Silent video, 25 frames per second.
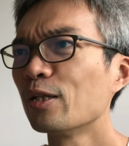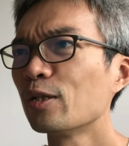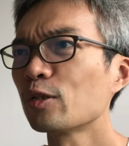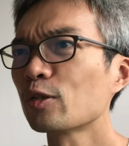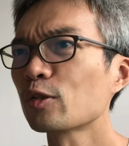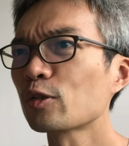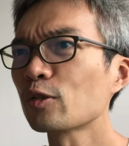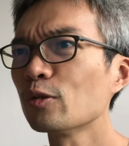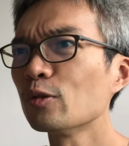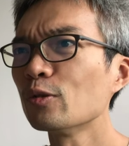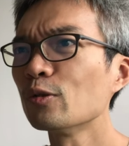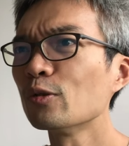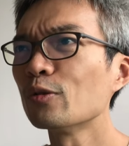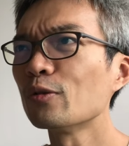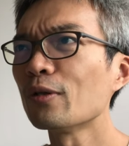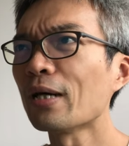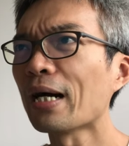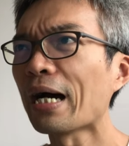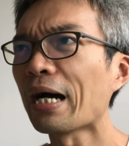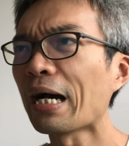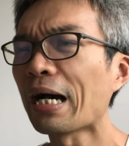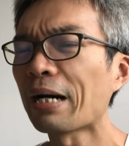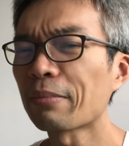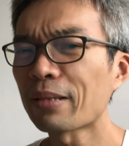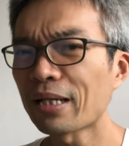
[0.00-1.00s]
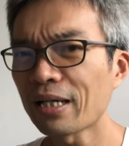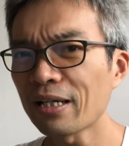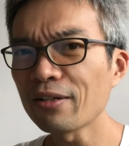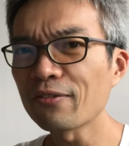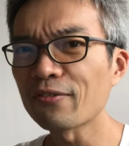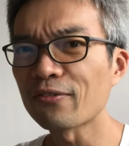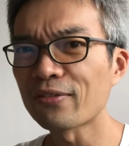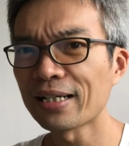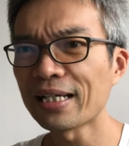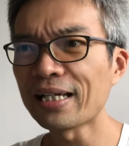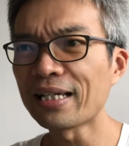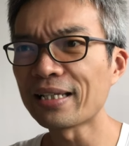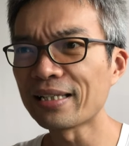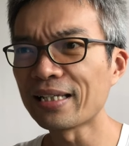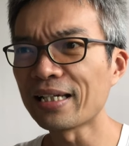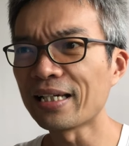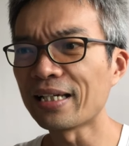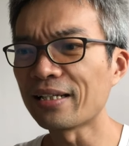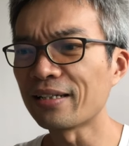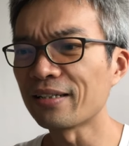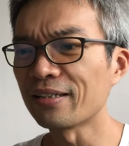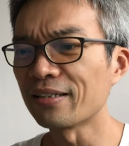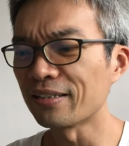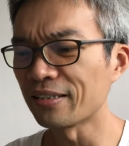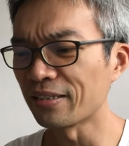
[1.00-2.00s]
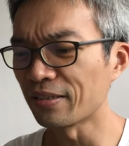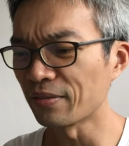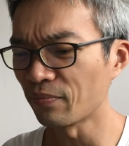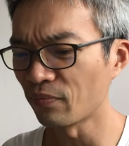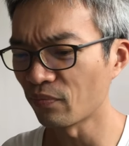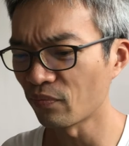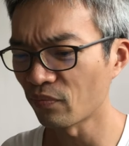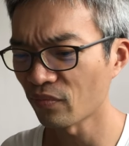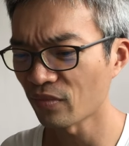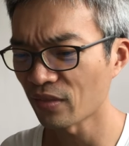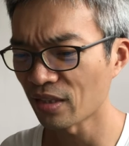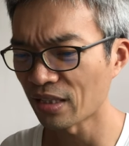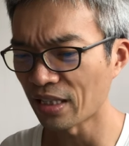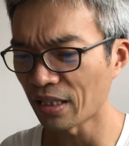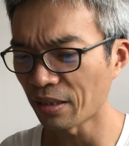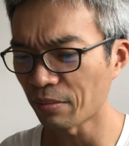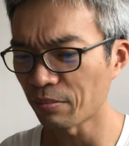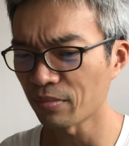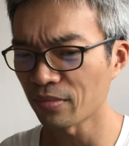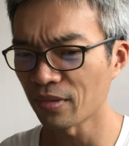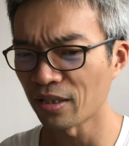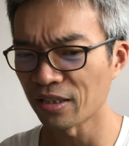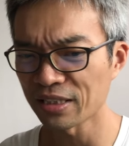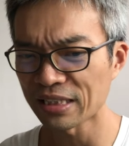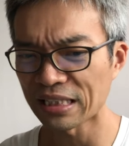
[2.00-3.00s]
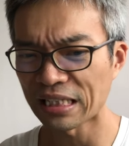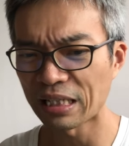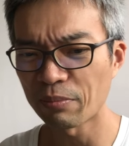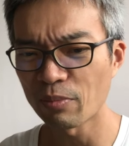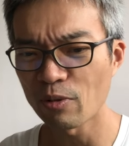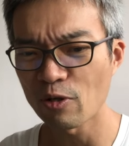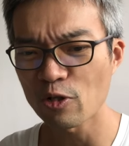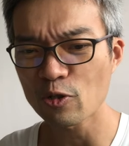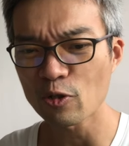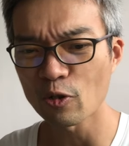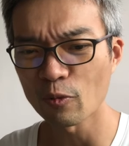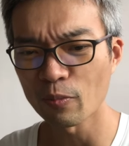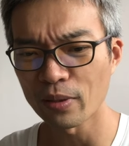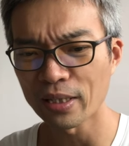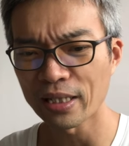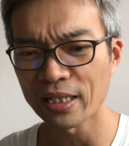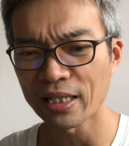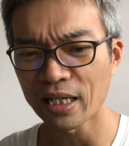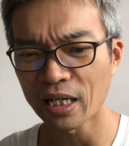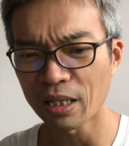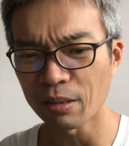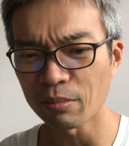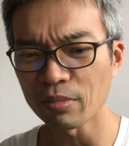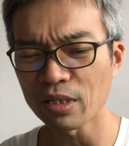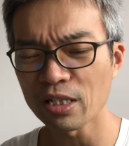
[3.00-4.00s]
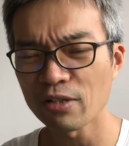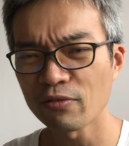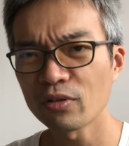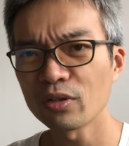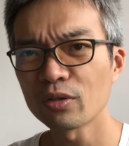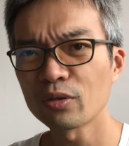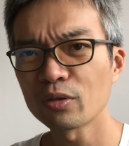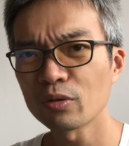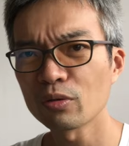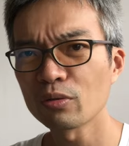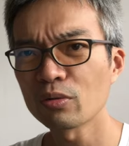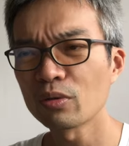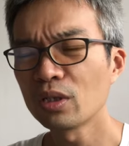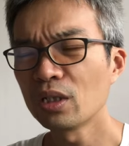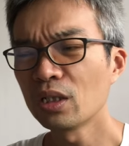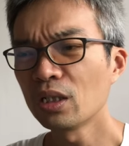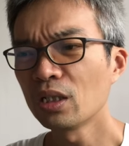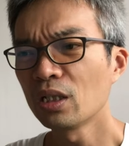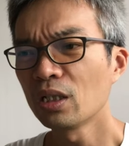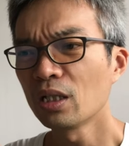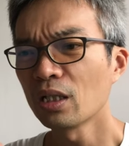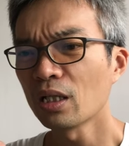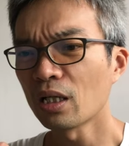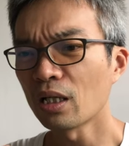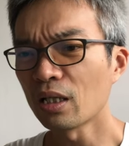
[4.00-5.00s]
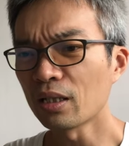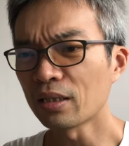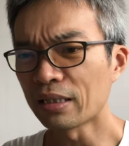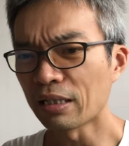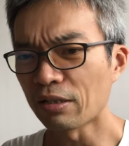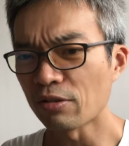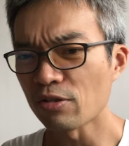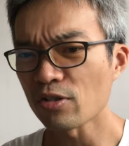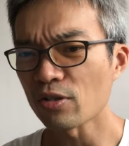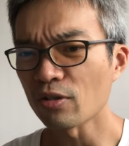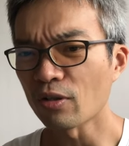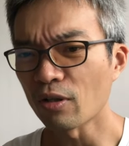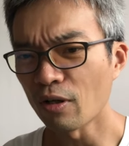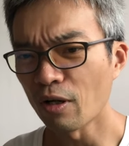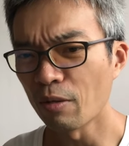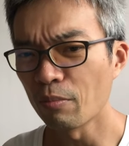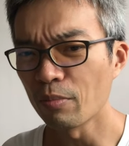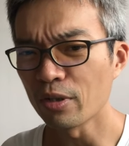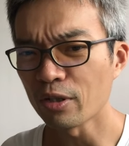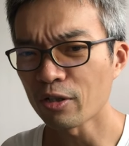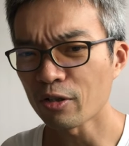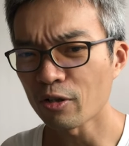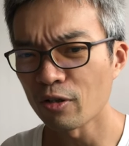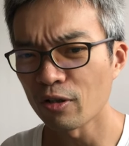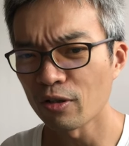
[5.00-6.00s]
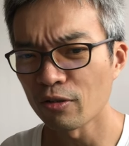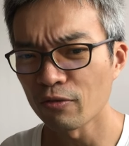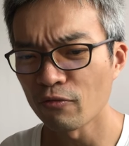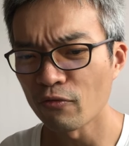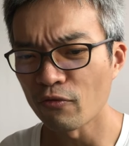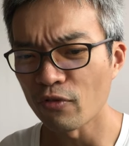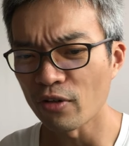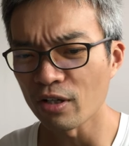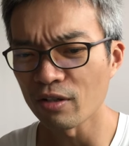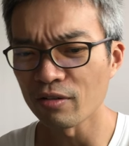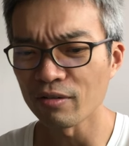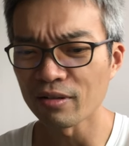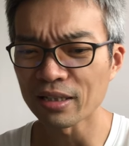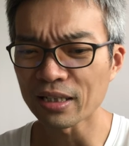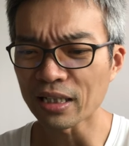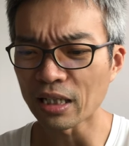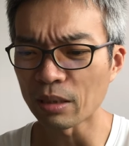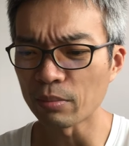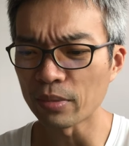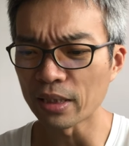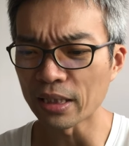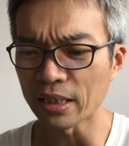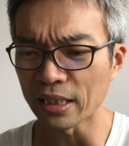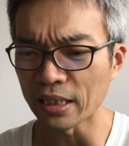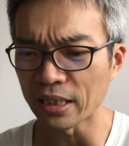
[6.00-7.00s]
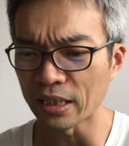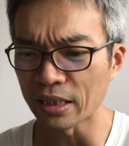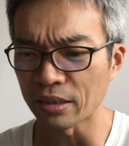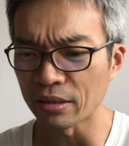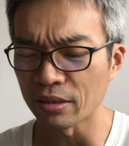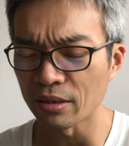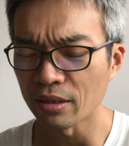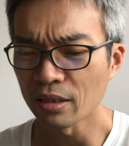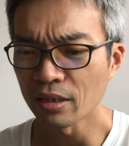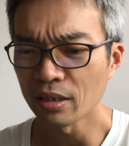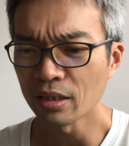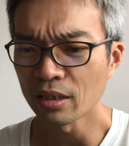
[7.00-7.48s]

So I, I'm kind of glad that uh, um, yeah, uh, Singapore is opening up, even though uh, there is the Omicron variant coming in.